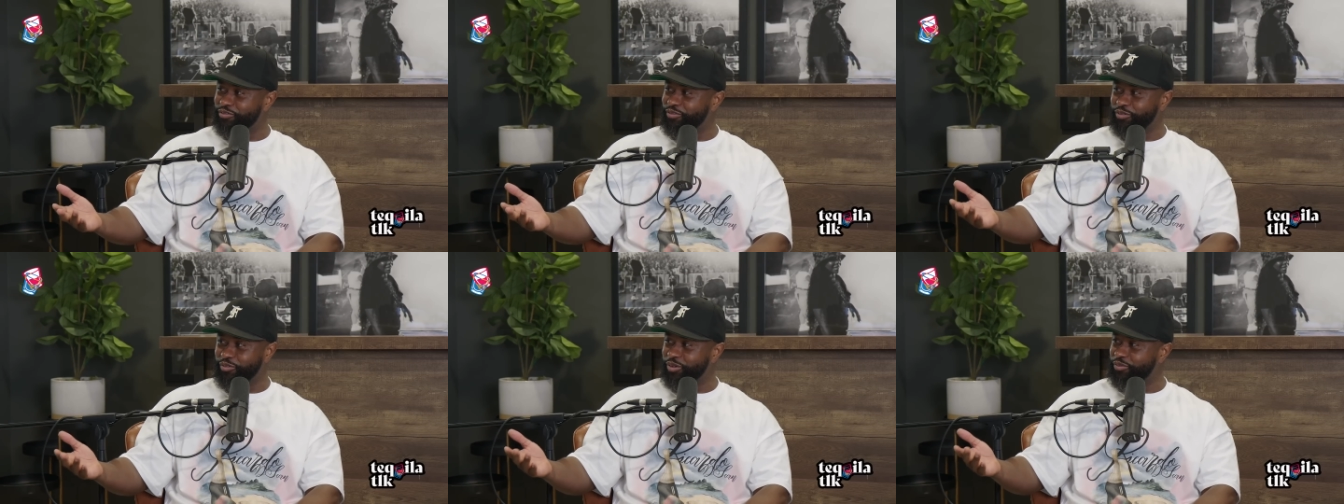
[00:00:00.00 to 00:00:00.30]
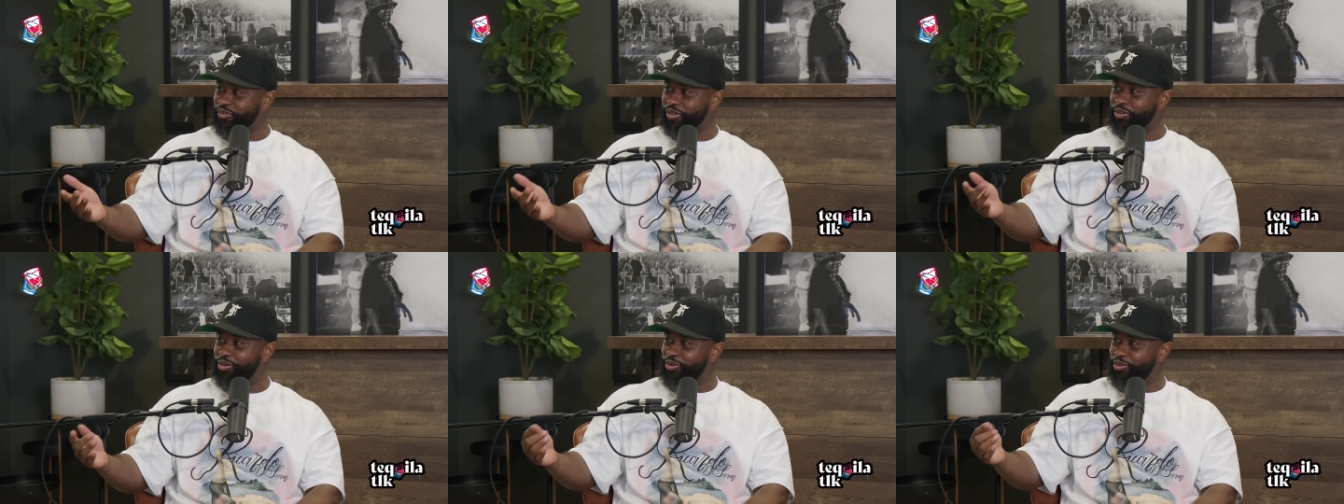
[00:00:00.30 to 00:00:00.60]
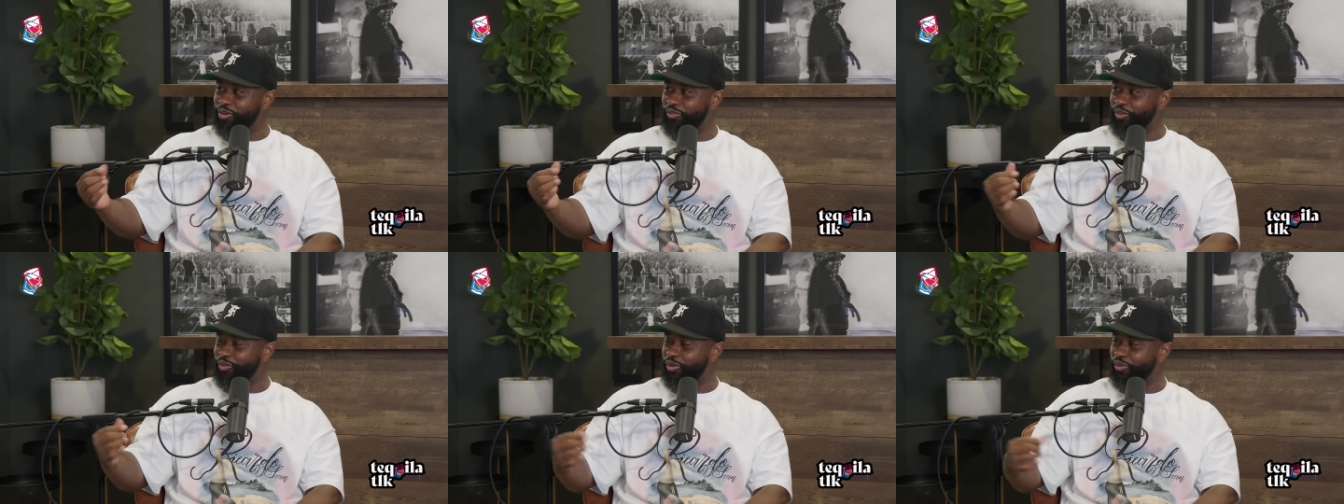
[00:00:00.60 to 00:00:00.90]
with
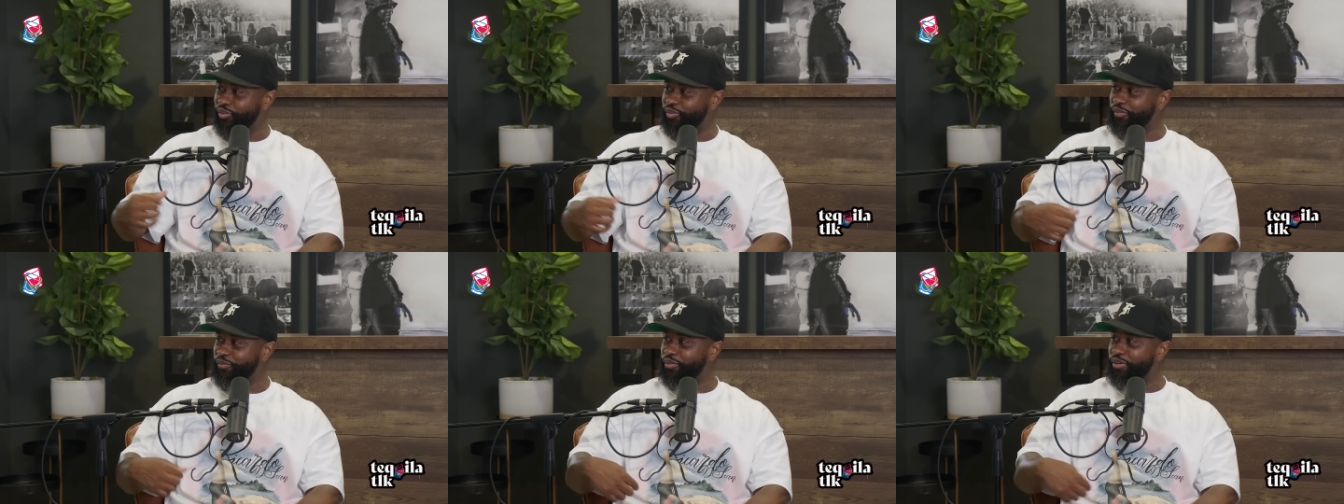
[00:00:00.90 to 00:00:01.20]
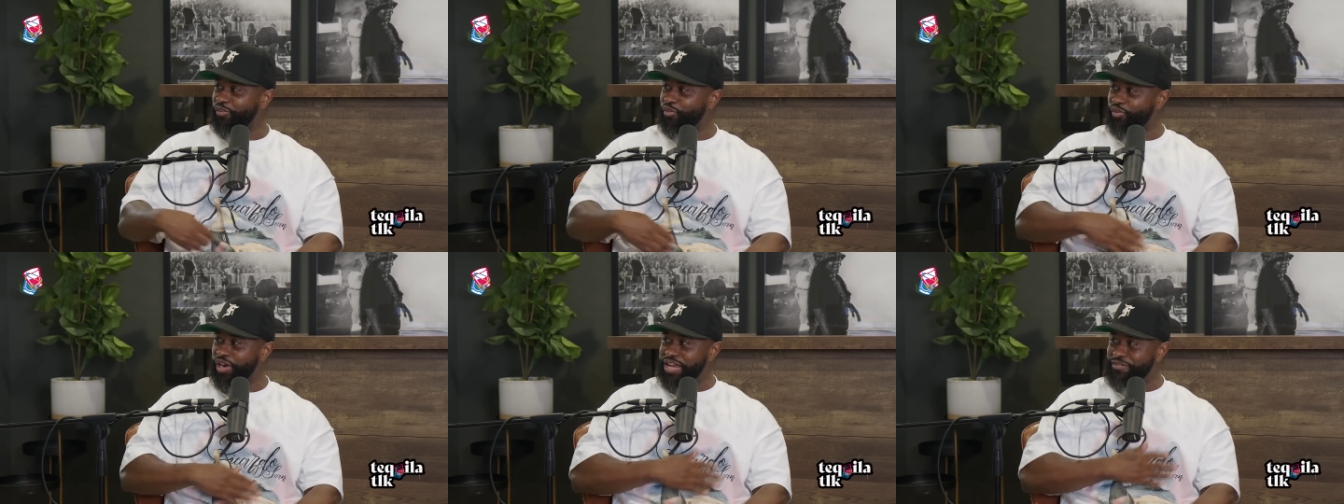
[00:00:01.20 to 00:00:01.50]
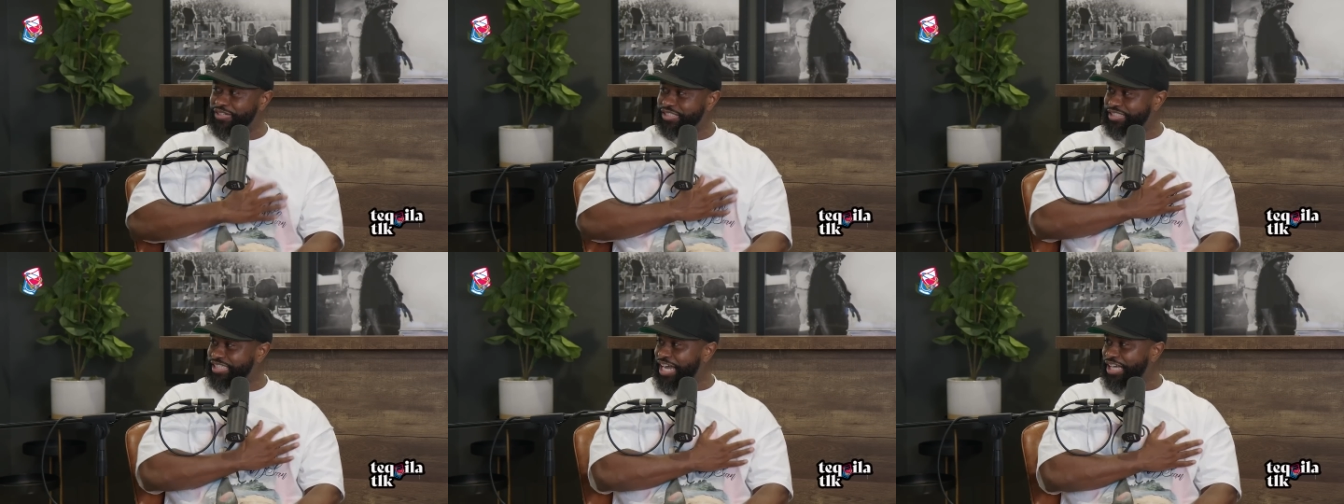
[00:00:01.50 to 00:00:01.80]
a
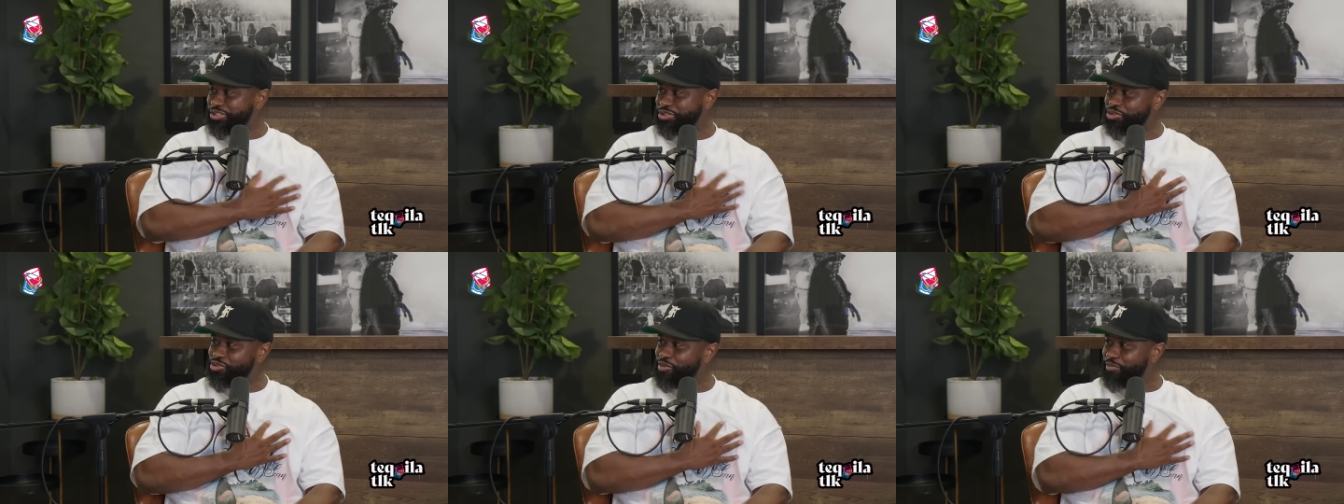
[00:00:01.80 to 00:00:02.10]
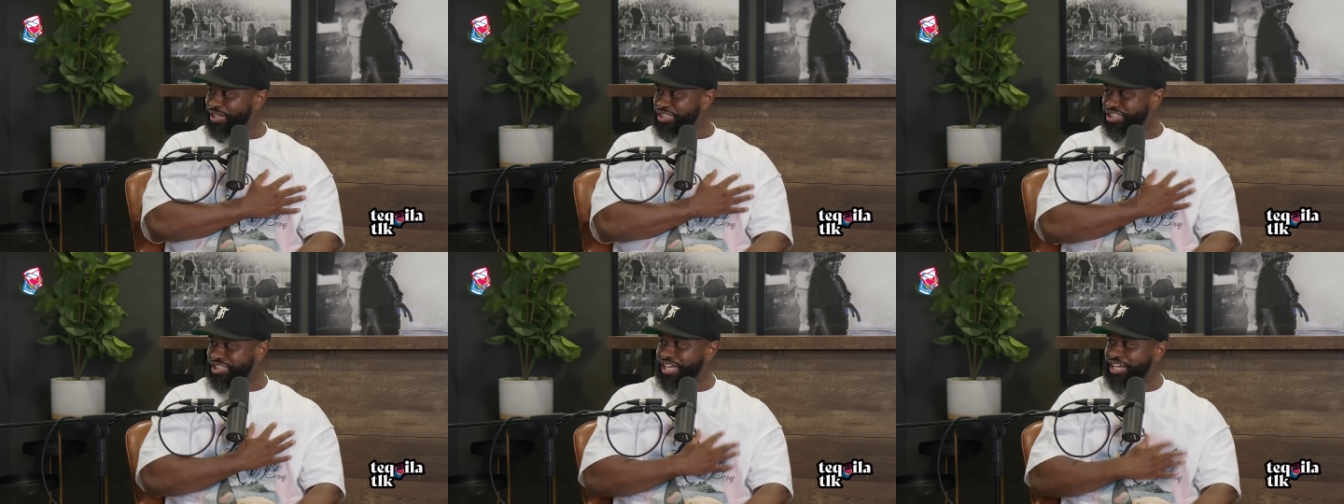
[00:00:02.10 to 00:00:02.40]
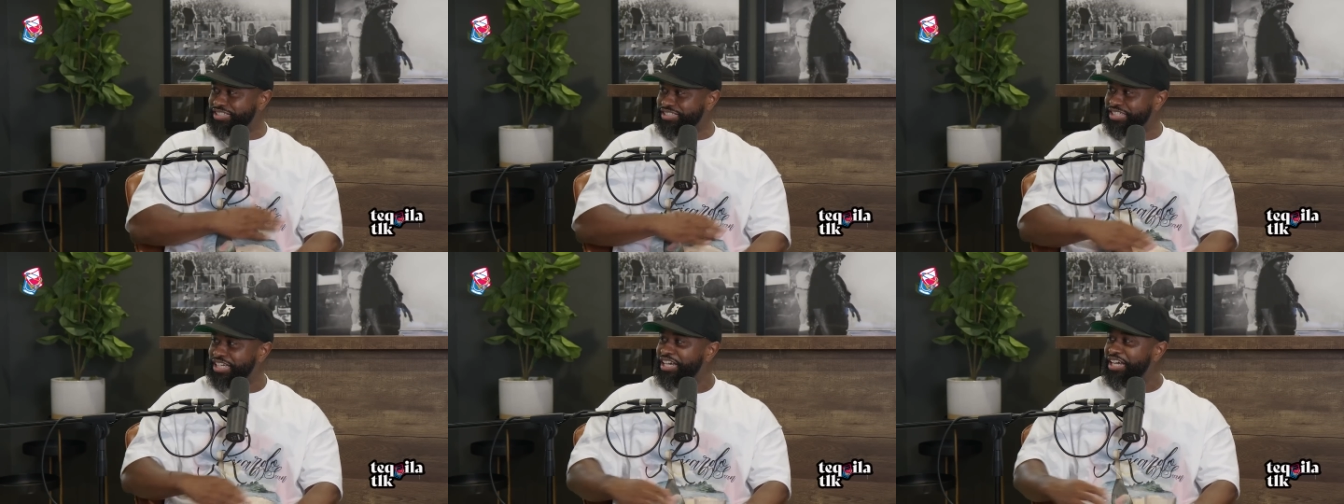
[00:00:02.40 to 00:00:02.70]
Ravens tattoo on my
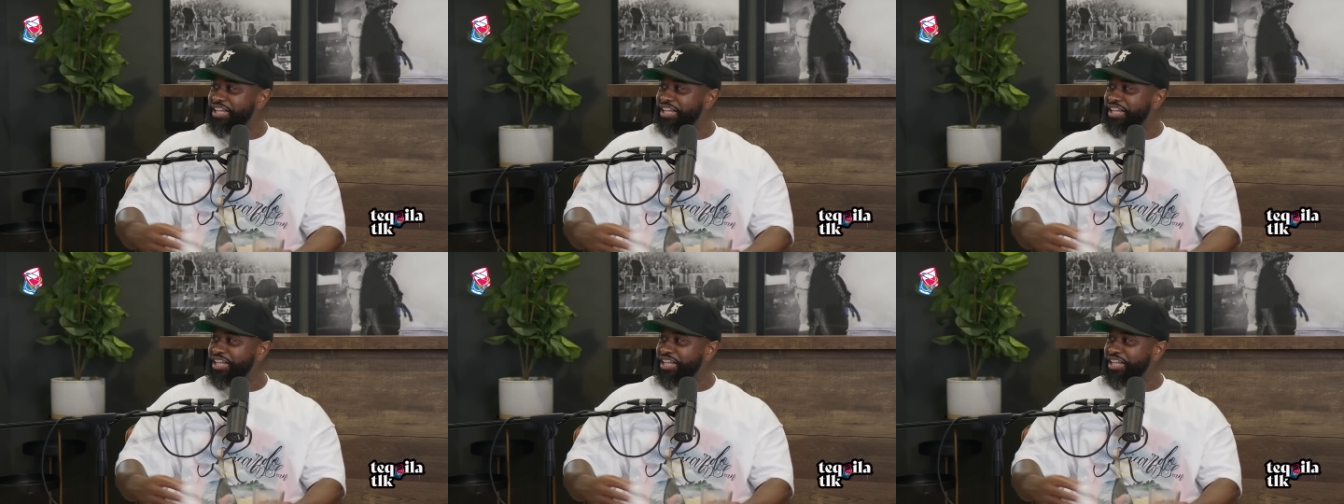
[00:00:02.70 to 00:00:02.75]
chest,